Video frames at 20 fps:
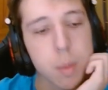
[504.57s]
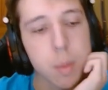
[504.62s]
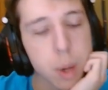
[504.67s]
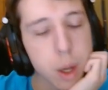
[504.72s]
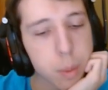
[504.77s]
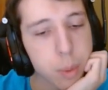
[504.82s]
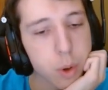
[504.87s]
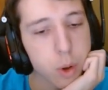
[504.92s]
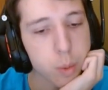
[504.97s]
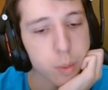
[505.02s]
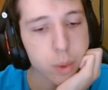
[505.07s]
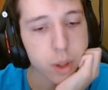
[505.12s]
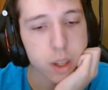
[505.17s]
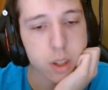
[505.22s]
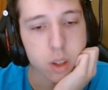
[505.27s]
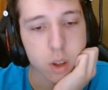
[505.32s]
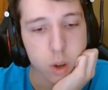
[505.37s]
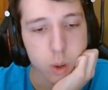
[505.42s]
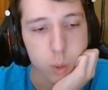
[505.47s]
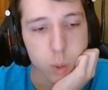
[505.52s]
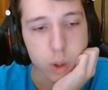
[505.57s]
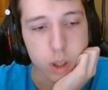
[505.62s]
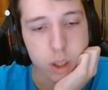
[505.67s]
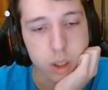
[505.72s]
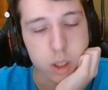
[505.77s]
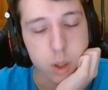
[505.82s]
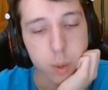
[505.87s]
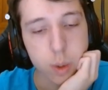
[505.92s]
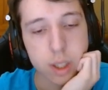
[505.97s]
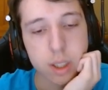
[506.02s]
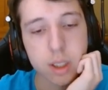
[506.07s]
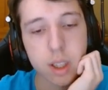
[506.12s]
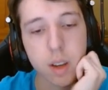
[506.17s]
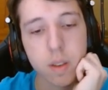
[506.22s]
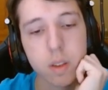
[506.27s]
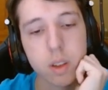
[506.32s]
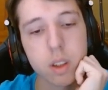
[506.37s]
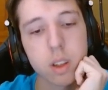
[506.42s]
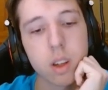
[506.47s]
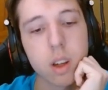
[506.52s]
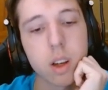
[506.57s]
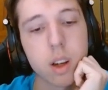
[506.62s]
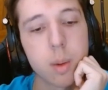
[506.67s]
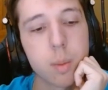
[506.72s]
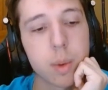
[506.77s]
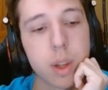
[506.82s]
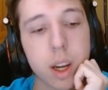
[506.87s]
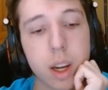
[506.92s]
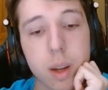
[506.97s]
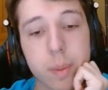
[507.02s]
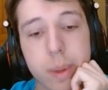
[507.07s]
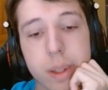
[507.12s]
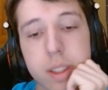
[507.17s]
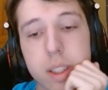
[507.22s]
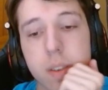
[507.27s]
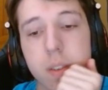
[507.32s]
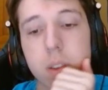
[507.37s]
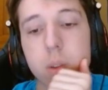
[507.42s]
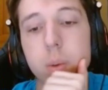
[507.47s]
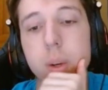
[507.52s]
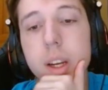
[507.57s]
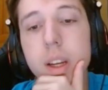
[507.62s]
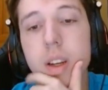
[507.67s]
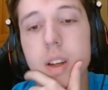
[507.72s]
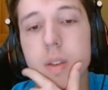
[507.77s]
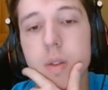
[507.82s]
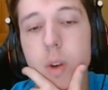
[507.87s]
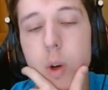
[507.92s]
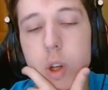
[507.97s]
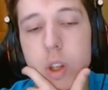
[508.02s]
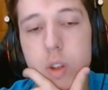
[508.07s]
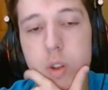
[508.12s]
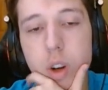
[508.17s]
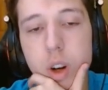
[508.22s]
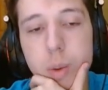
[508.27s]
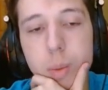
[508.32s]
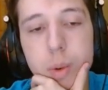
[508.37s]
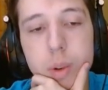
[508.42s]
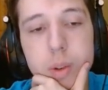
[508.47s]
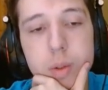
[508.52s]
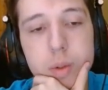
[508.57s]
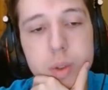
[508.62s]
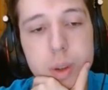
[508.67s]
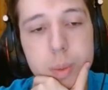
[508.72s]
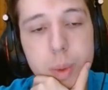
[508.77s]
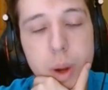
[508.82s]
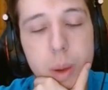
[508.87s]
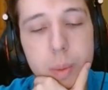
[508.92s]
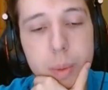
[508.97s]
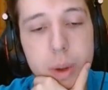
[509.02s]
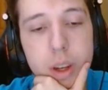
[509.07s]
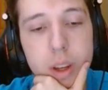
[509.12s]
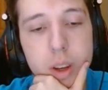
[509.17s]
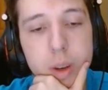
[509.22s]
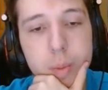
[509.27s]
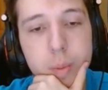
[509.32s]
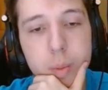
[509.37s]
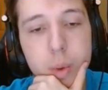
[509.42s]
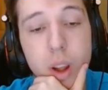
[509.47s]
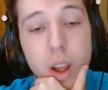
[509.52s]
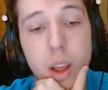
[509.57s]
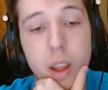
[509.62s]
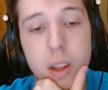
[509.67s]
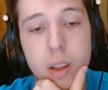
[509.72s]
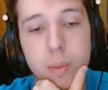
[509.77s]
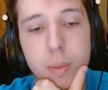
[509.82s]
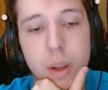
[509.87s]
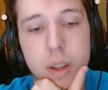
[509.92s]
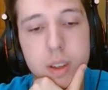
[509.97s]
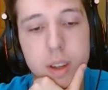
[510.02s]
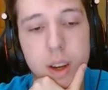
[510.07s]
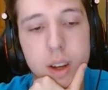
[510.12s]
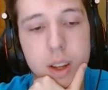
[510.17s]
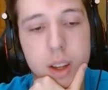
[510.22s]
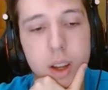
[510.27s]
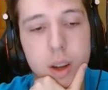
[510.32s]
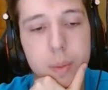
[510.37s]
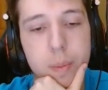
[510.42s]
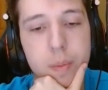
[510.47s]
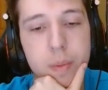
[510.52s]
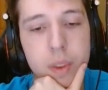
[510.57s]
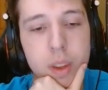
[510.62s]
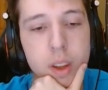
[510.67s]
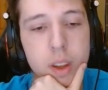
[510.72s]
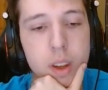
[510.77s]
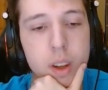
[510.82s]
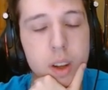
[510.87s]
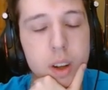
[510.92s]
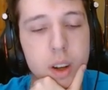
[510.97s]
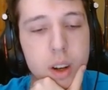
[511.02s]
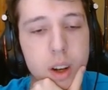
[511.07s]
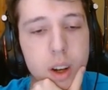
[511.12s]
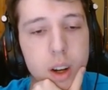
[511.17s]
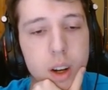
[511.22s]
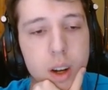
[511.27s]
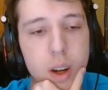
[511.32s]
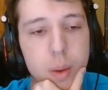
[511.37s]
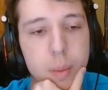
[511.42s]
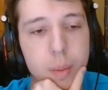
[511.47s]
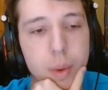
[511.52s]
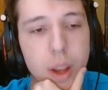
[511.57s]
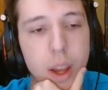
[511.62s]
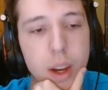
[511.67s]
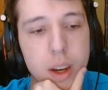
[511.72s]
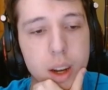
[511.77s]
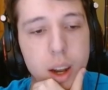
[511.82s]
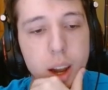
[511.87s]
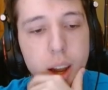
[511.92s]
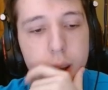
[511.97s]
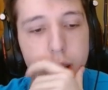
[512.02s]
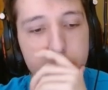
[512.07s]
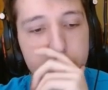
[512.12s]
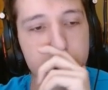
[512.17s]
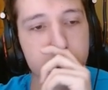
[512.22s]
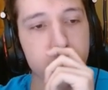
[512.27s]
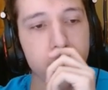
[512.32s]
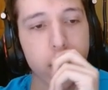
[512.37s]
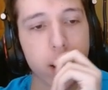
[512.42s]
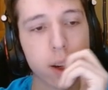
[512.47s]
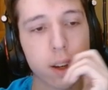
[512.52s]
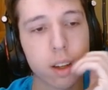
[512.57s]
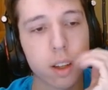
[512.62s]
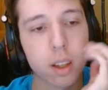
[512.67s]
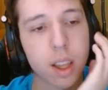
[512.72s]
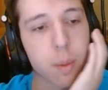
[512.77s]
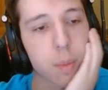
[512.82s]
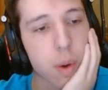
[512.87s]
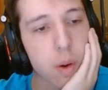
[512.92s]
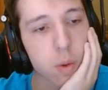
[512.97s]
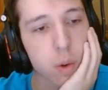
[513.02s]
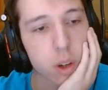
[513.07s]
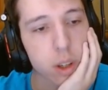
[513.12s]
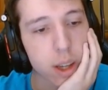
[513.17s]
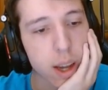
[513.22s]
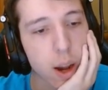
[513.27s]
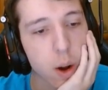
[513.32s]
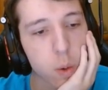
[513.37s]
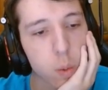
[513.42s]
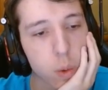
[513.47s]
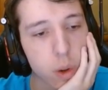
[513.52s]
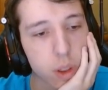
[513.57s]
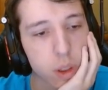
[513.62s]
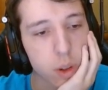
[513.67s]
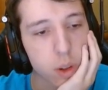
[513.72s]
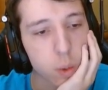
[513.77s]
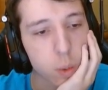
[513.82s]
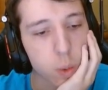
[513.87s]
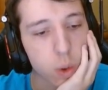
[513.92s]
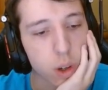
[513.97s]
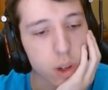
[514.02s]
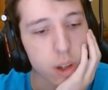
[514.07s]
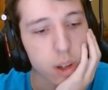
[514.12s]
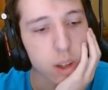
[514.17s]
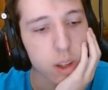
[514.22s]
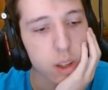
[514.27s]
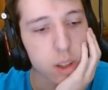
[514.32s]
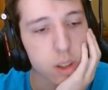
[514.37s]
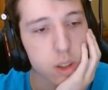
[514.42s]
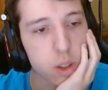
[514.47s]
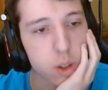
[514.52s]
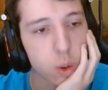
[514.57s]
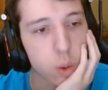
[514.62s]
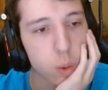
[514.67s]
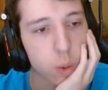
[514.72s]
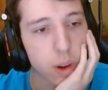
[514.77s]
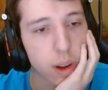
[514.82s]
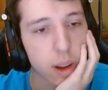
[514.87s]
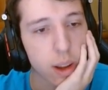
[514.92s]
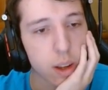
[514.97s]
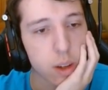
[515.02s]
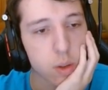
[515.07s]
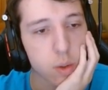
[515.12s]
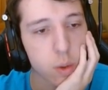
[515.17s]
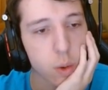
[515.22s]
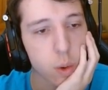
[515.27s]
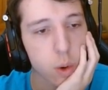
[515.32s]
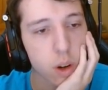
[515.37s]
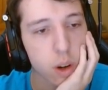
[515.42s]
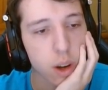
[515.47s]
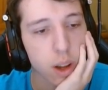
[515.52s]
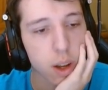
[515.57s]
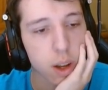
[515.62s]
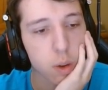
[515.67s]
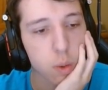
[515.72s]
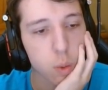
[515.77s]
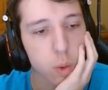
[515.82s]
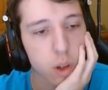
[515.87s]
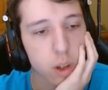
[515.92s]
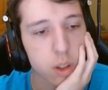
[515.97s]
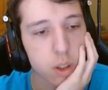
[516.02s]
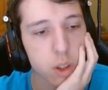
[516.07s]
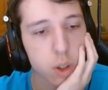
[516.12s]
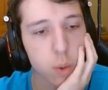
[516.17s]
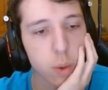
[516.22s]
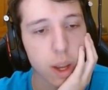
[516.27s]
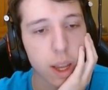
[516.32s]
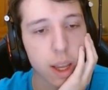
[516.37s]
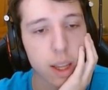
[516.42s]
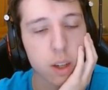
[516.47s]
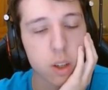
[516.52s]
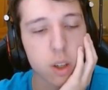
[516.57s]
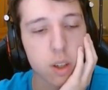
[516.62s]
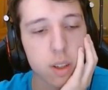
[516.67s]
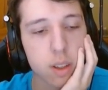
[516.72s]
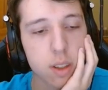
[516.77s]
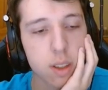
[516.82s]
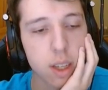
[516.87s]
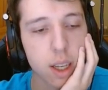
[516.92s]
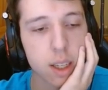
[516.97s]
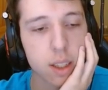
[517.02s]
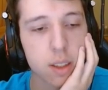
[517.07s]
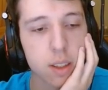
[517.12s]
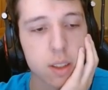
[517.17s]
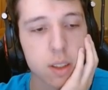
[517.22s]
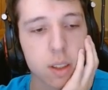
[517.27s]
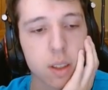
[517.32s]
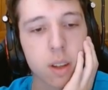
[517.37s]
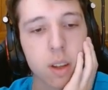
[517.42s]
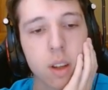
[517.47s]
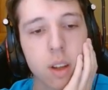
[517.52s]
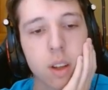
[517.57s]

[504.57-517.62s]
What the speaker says: My opponent plays rook to e7, getting on my 7th rank. Very strong move in my opinion, probably his best idea. And I try and get my rook out with rook to h4 and rook to h6.